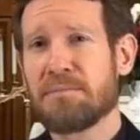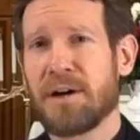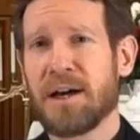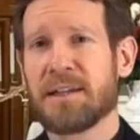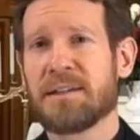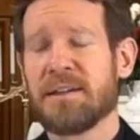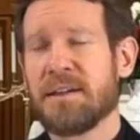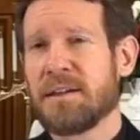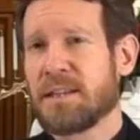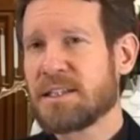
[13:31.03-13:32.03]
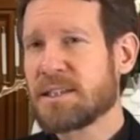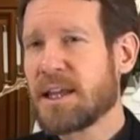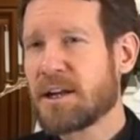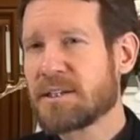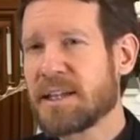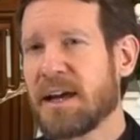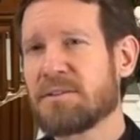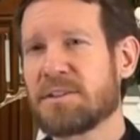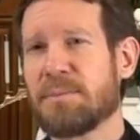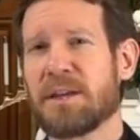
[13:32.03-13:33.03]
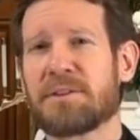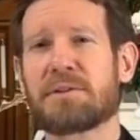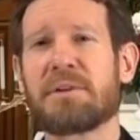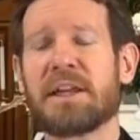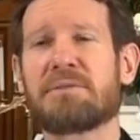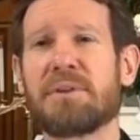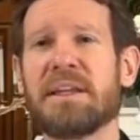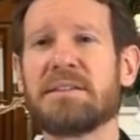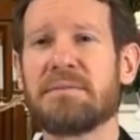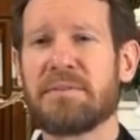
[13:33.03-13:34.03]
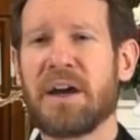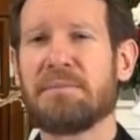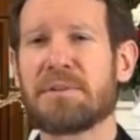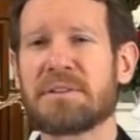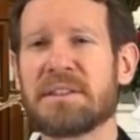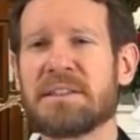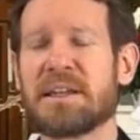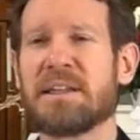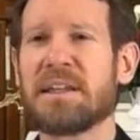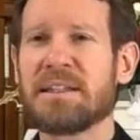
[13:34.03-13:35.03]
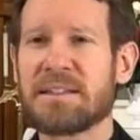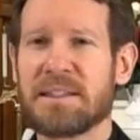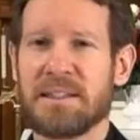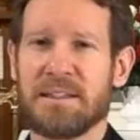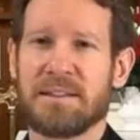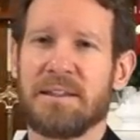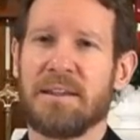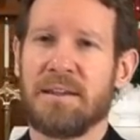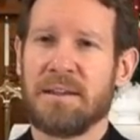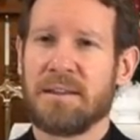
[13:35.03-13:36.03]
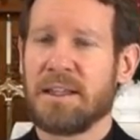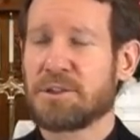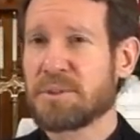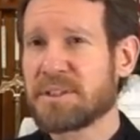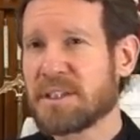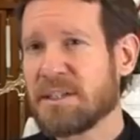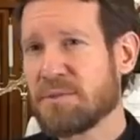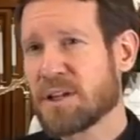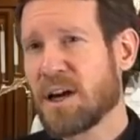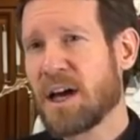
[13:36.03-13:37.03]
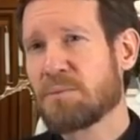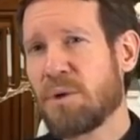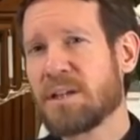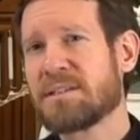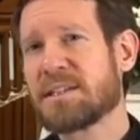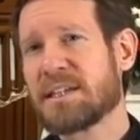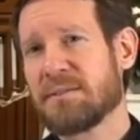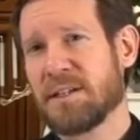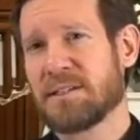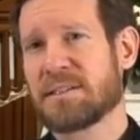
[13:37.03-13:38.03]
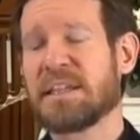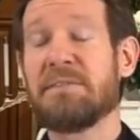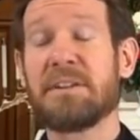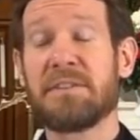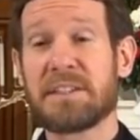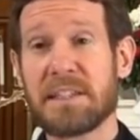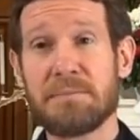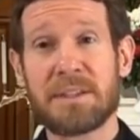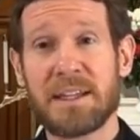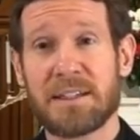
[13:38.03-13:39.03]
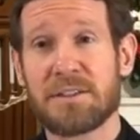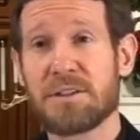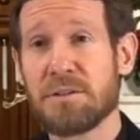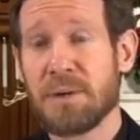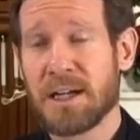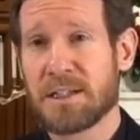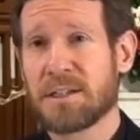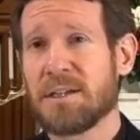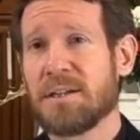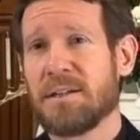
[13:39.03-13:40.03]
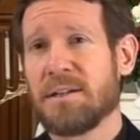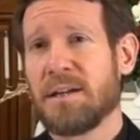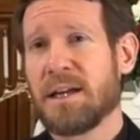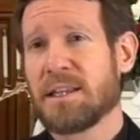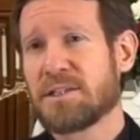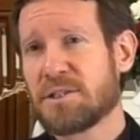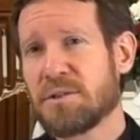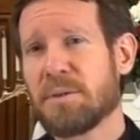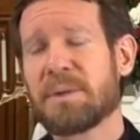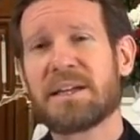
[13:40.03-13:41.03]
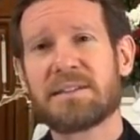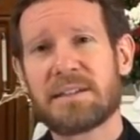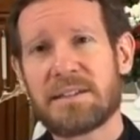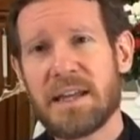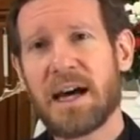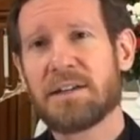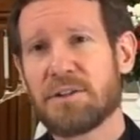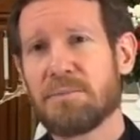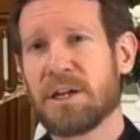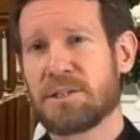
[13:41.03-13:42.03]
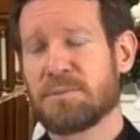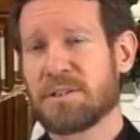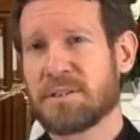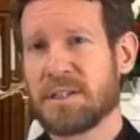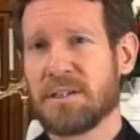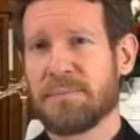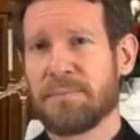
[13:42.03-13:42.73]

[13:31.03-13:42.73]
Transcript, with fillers: in mind, Let's let our doubts about the great grace of Divine Mercy Sunday cease. Let's receive what God wants to give us, even if it seems like it's too much. And let's do it because it's not too much mercy.